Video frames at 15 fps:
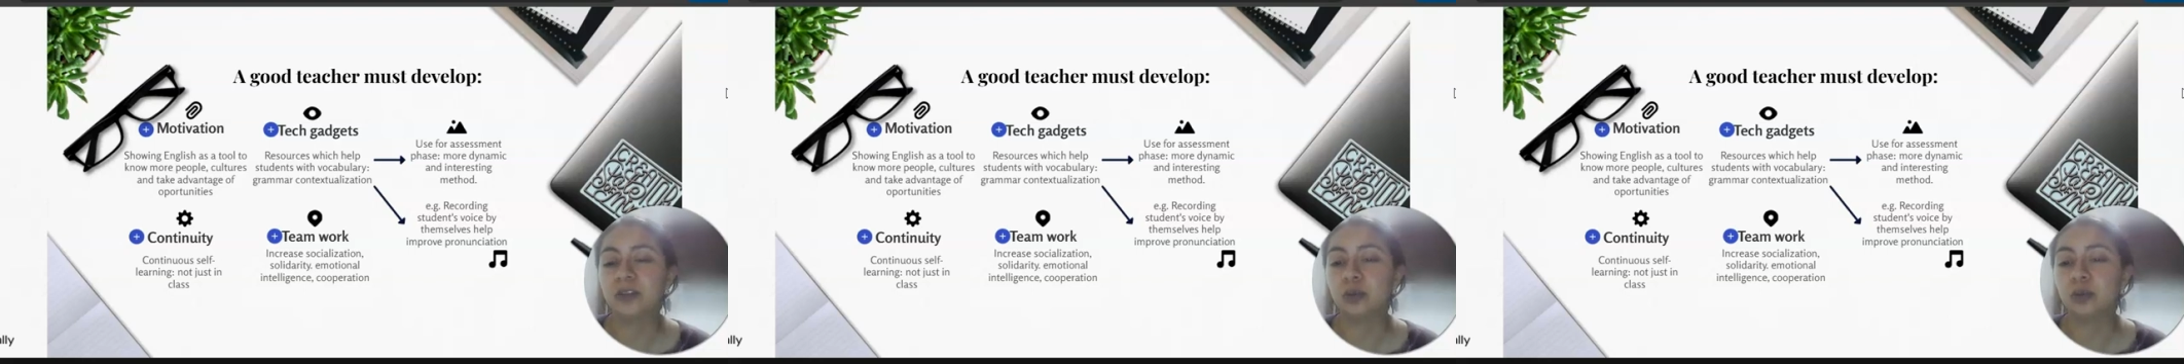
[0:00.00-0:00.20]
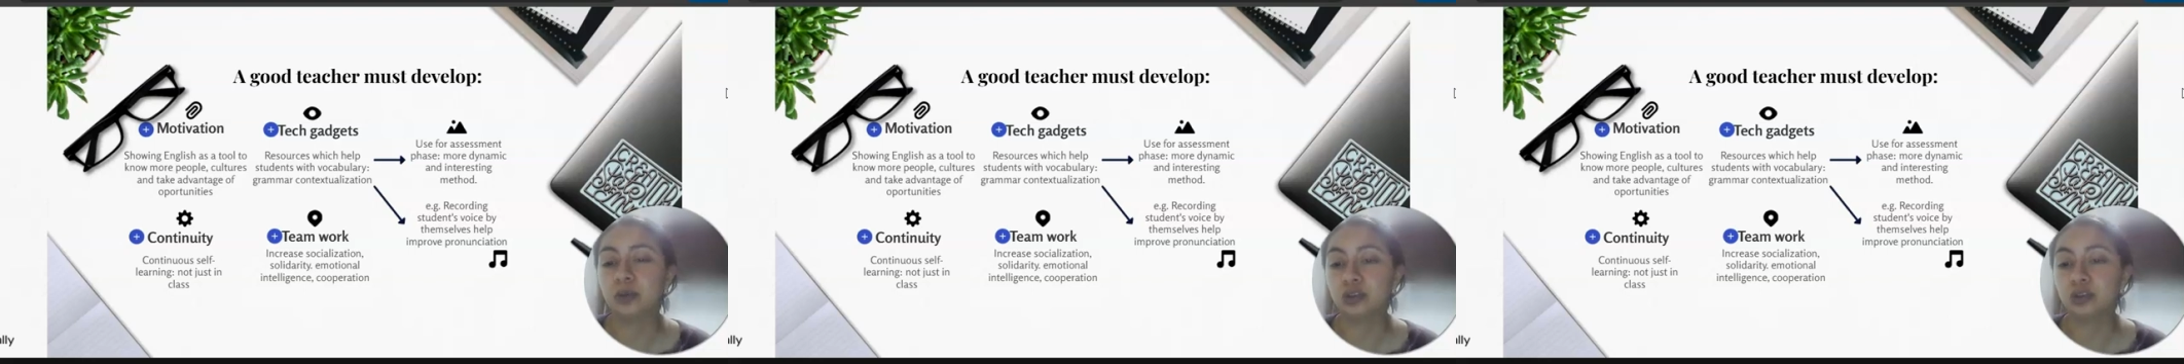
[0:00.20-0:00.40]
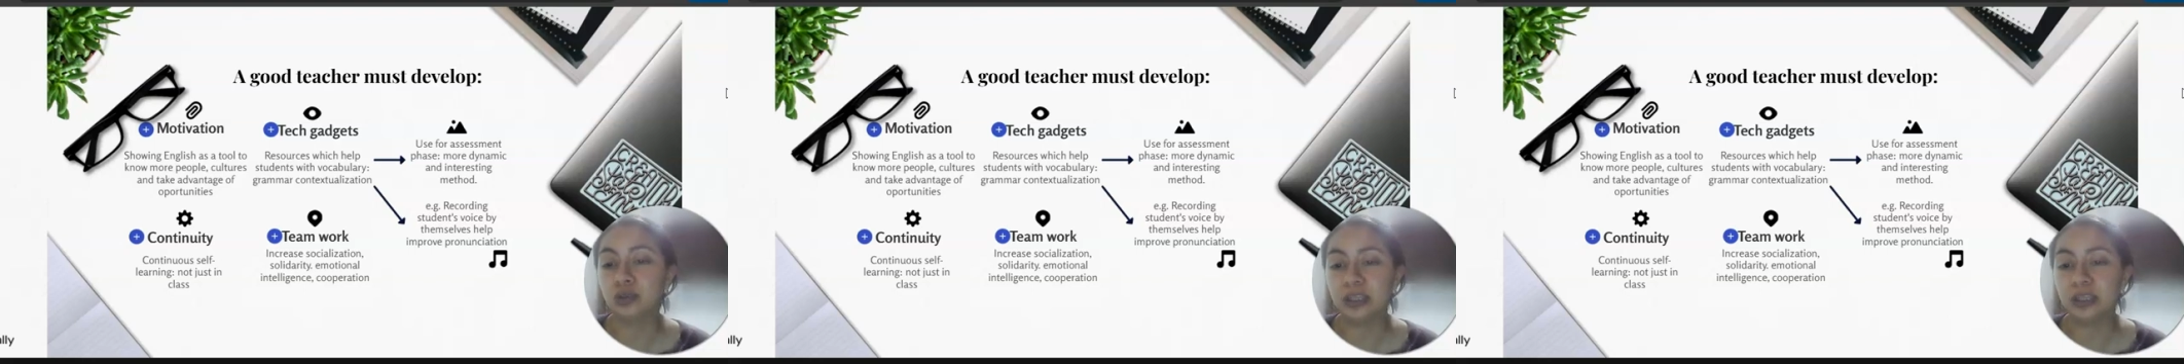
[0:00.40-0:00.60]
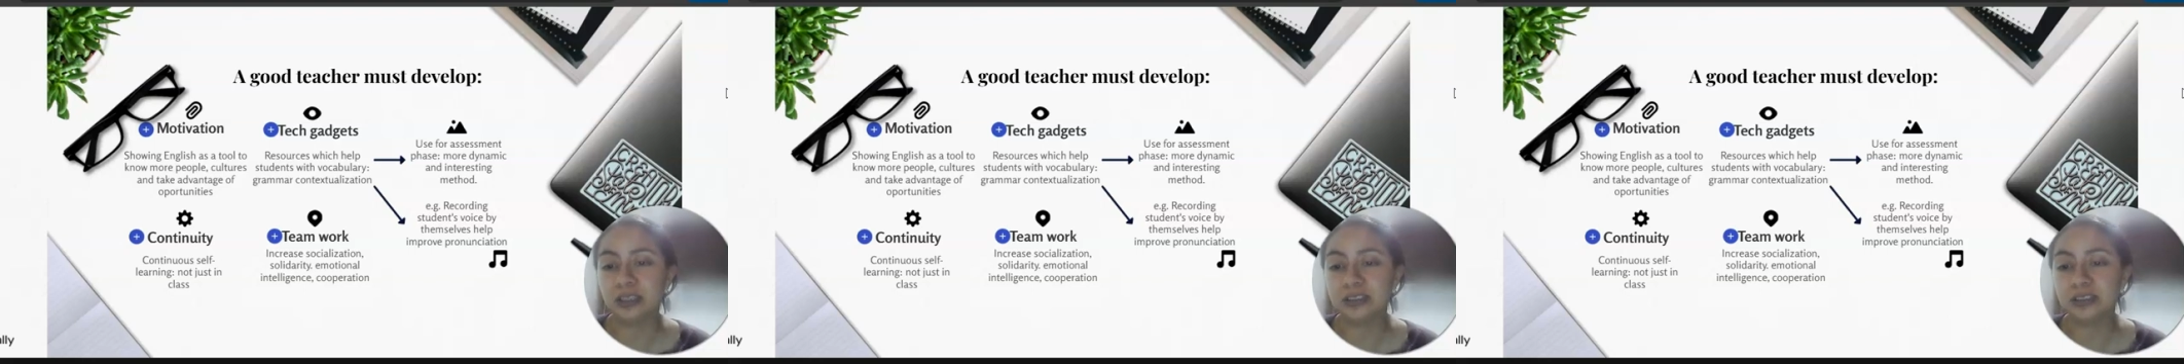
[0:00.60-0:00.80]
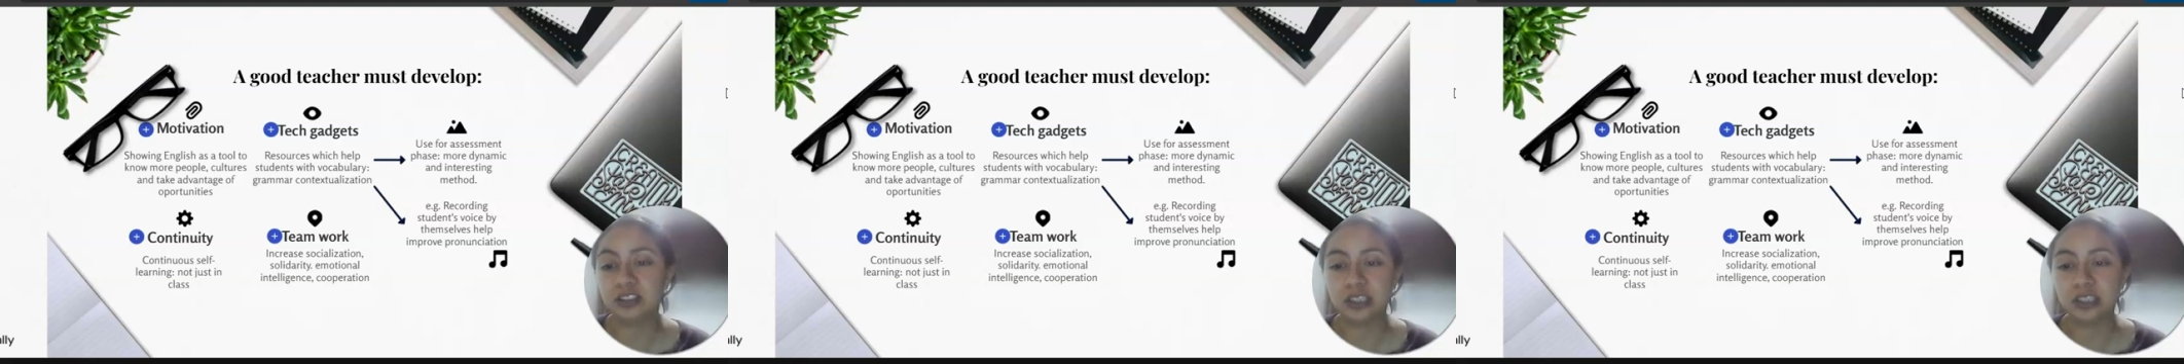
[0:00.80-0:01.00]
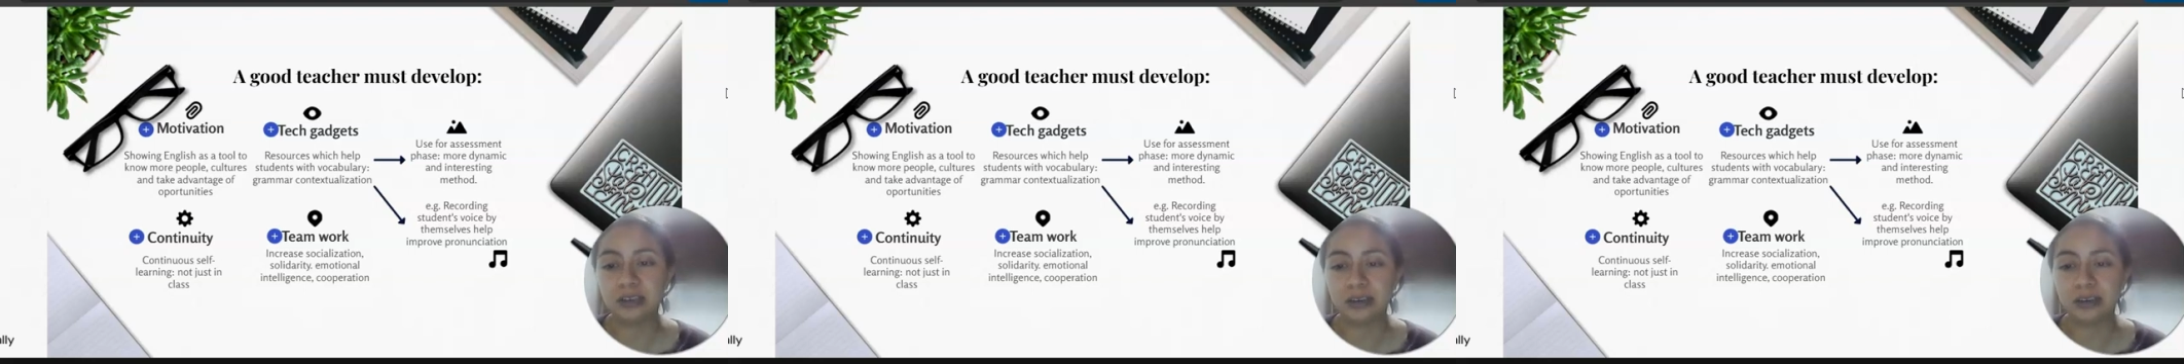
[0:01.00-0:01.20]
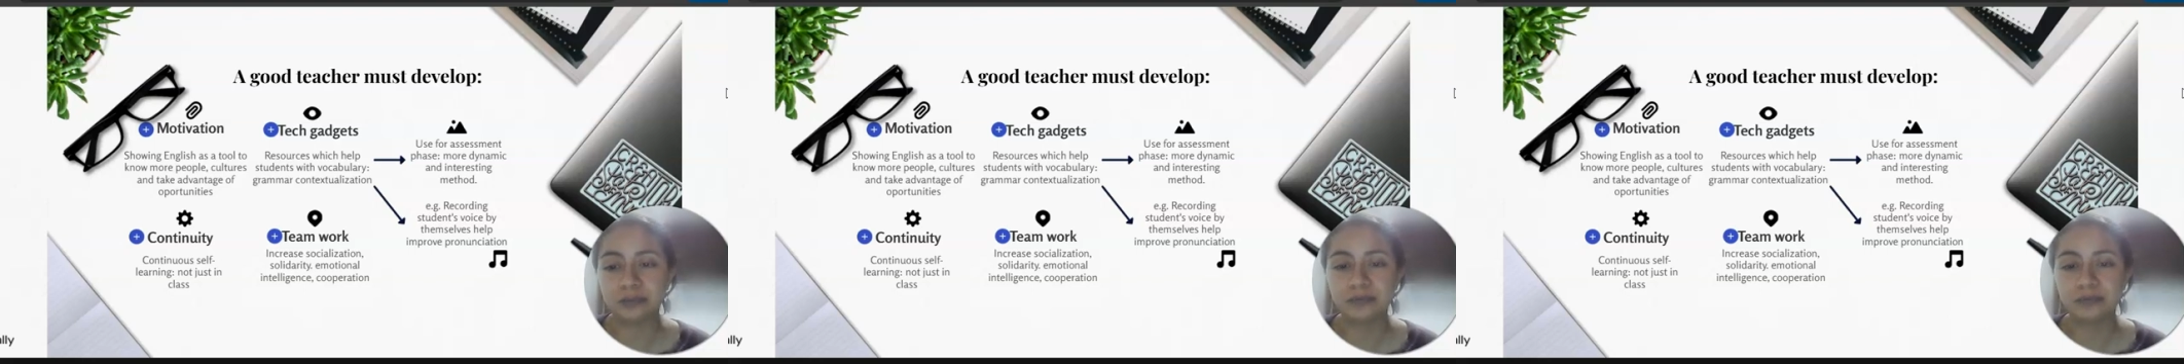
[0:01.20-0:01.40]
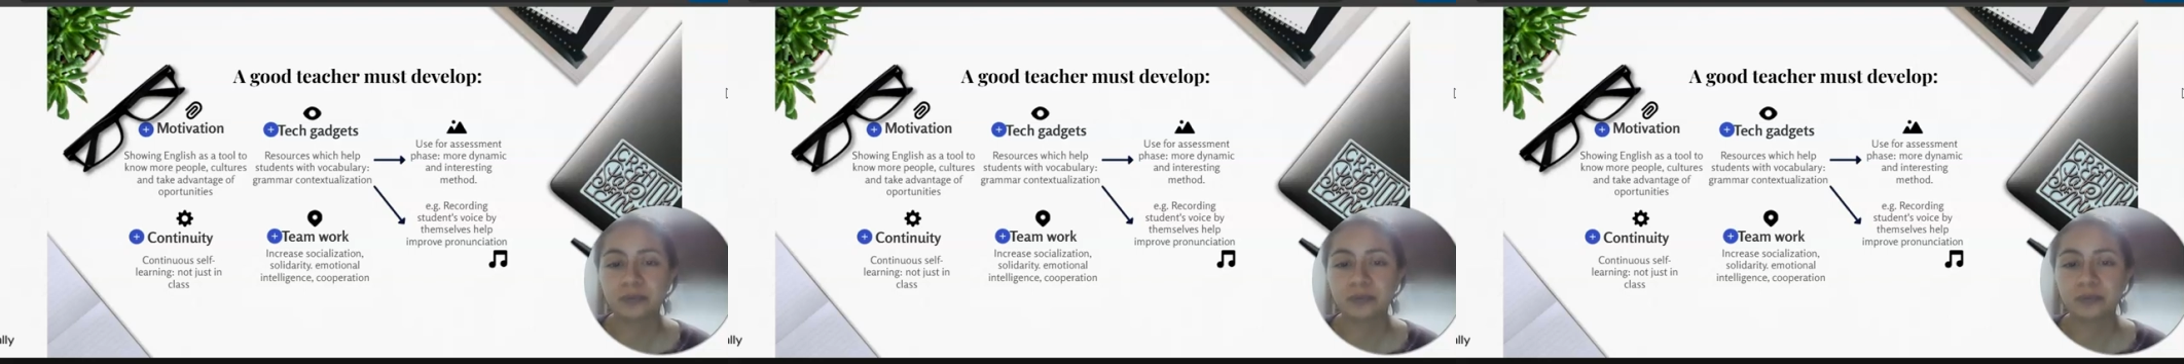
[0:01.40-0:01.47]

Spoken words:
the opportunities in general.